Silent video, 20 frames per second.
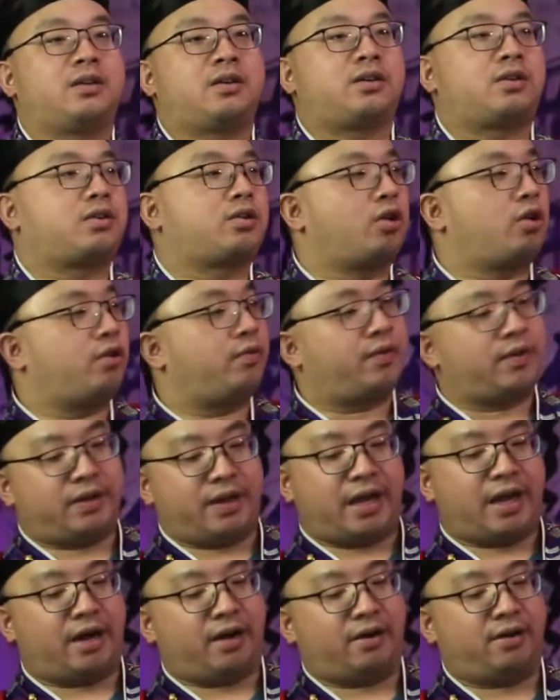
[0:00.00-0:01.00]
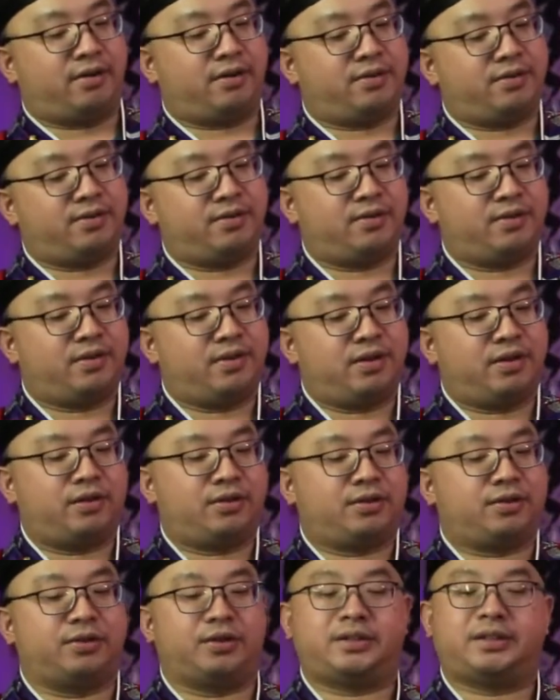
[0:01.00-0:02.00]
go over there
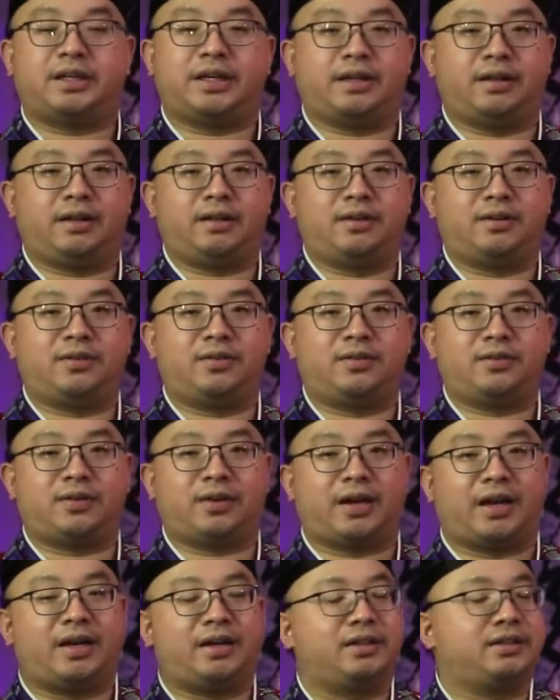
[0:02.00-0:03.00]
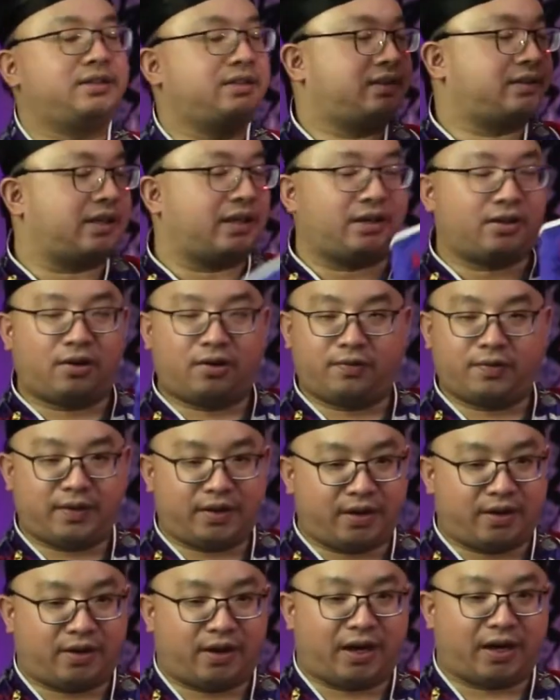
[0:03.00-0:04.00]
to sit. Okay, sit over
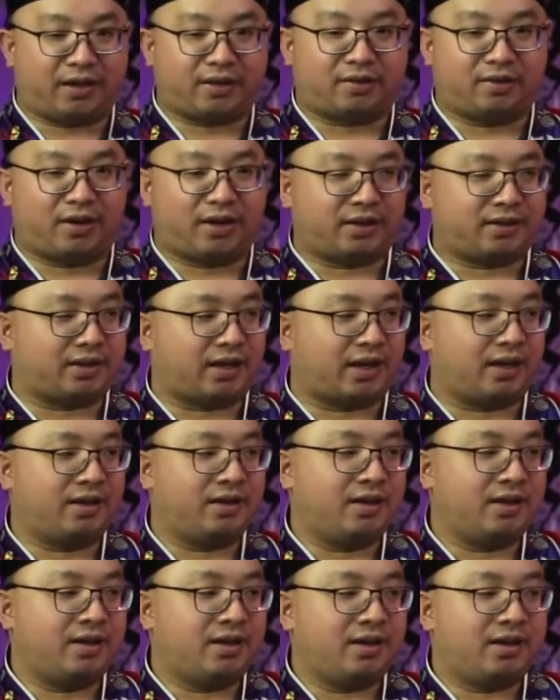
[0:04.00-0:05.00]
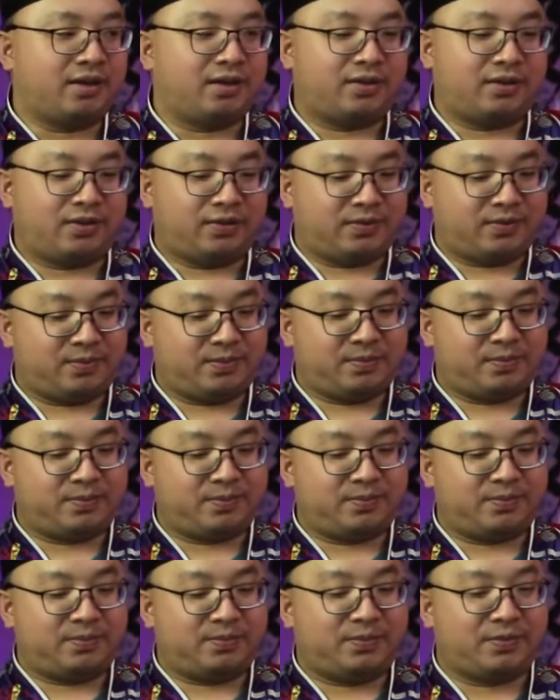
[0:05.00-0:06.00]
there. I go like that.
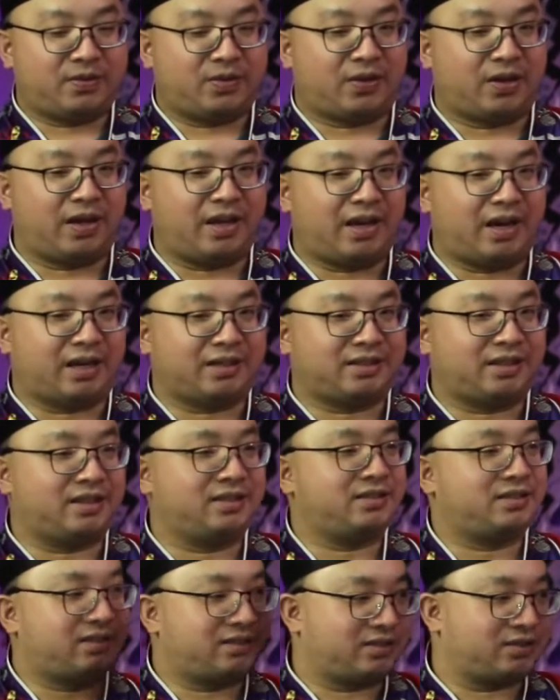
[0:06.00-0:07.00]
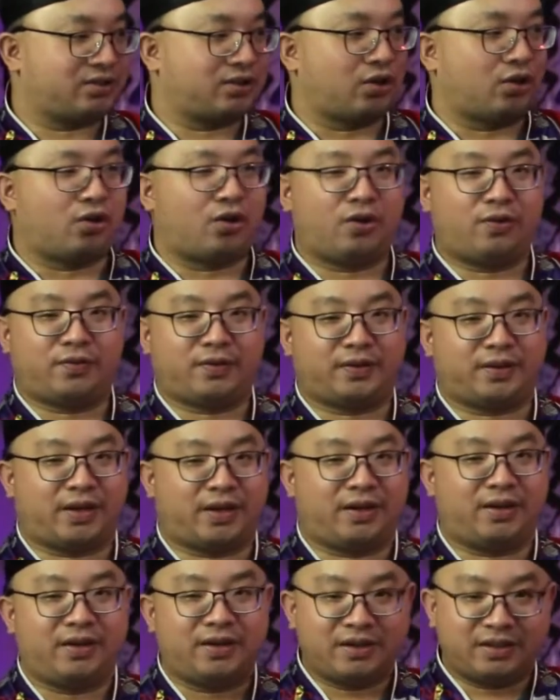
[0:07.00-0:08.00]
Okay, I say go over
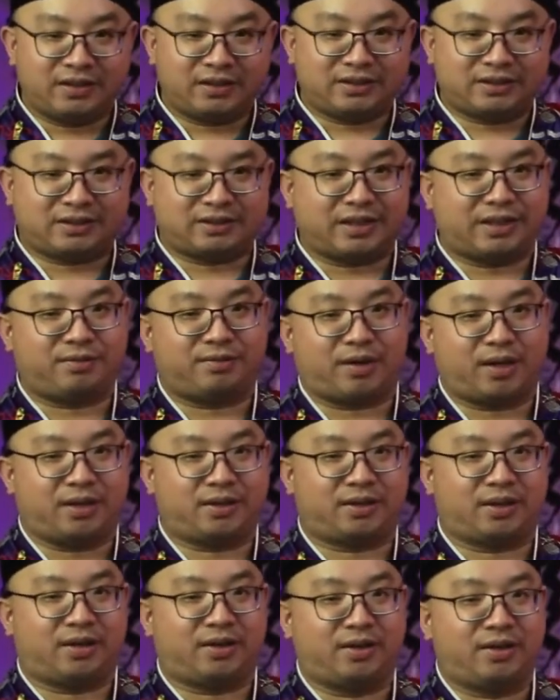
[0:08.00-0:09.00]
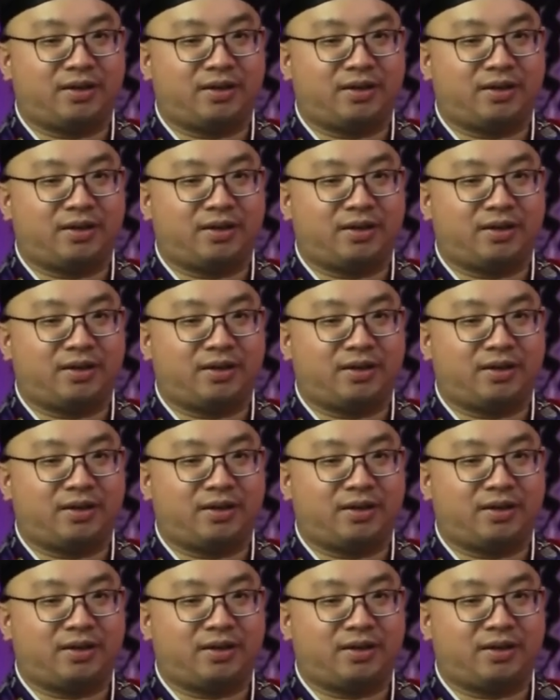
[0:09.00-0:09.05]
there, sit right there.